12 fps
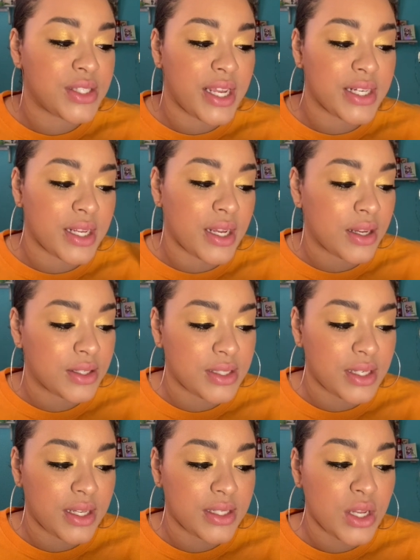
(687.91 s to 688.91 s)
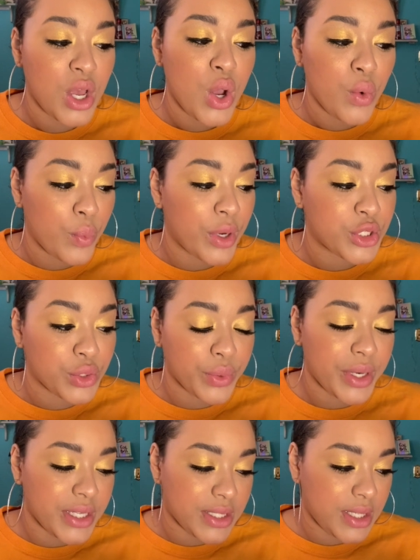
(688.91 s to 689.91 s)
to antioxidant-rich
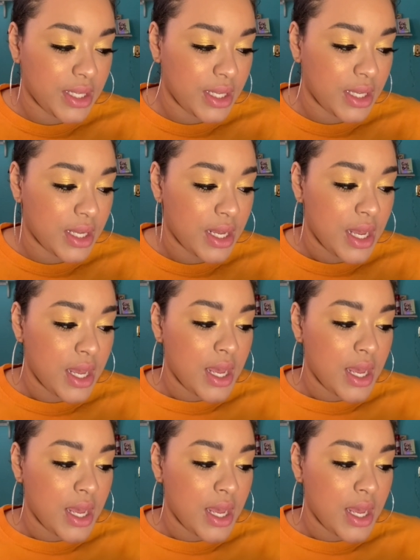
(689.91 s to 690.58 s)
green tea.